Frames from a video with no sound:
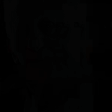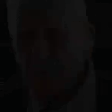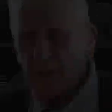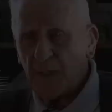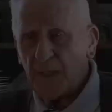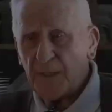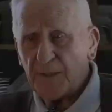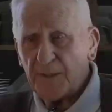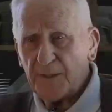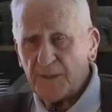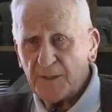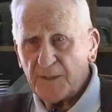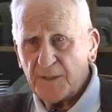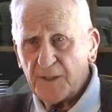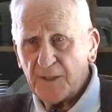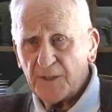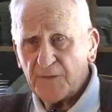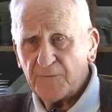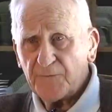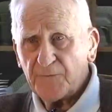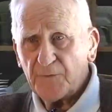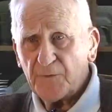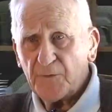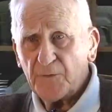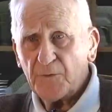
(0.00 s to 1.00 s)
I did get a
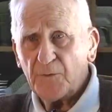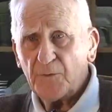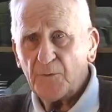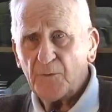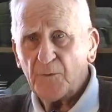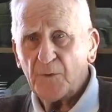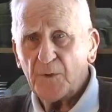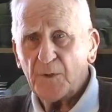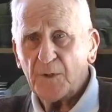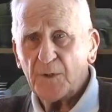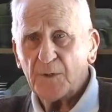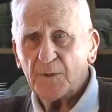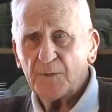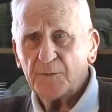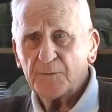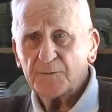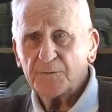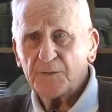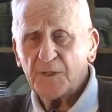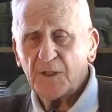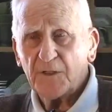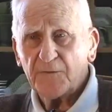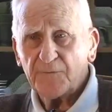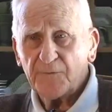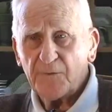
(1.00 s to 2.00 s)
few
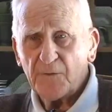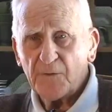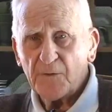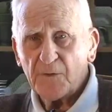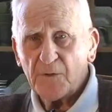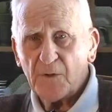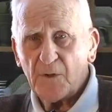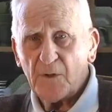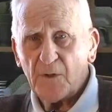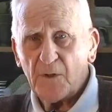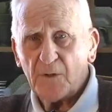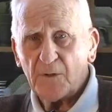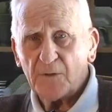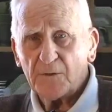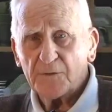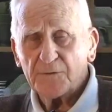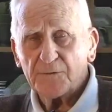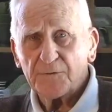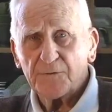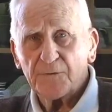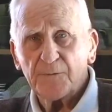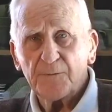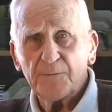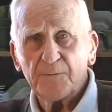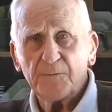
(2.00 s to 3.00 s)
telephone calls
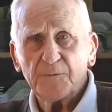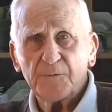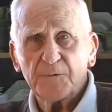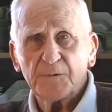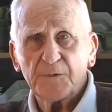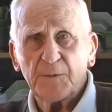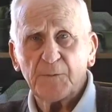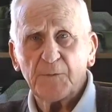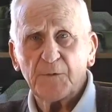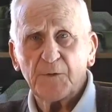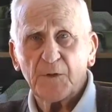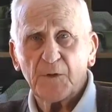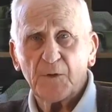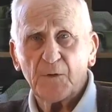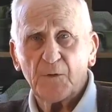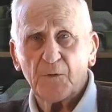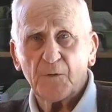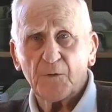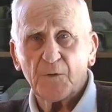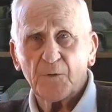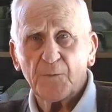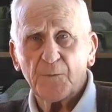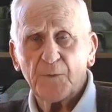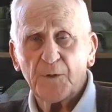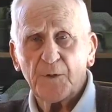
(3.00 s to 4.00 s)
from some of the
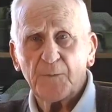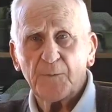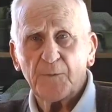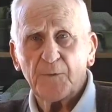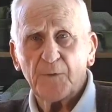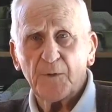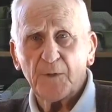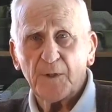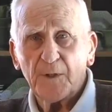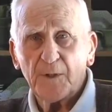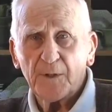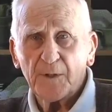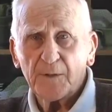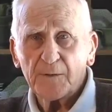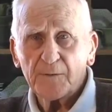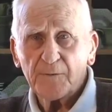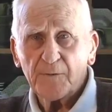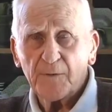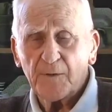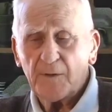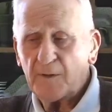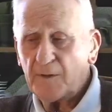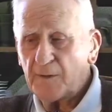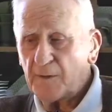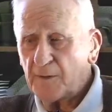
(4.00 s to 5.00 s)
older people and
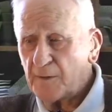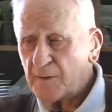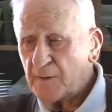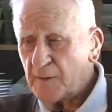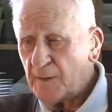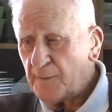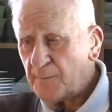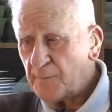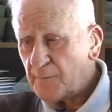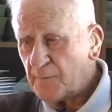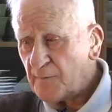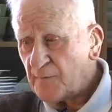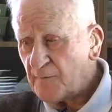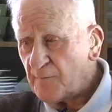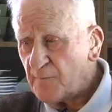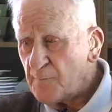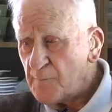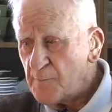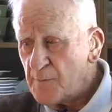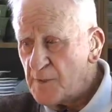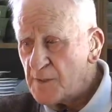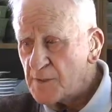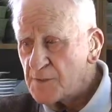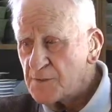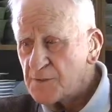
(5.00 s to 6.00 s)
a couple of
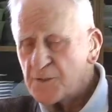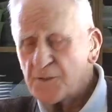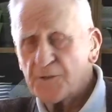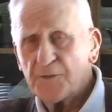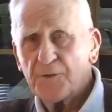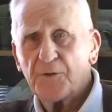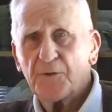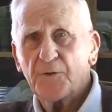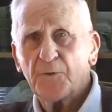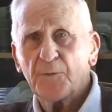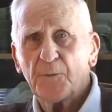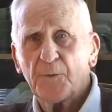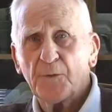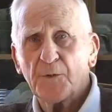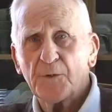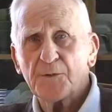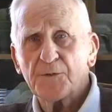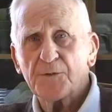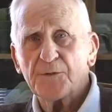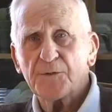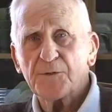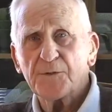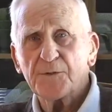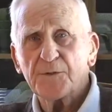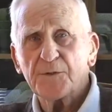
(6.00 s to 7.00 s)
ministerial
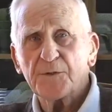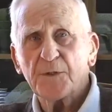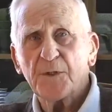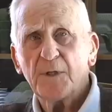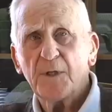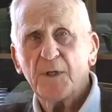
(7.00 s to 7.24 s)
persons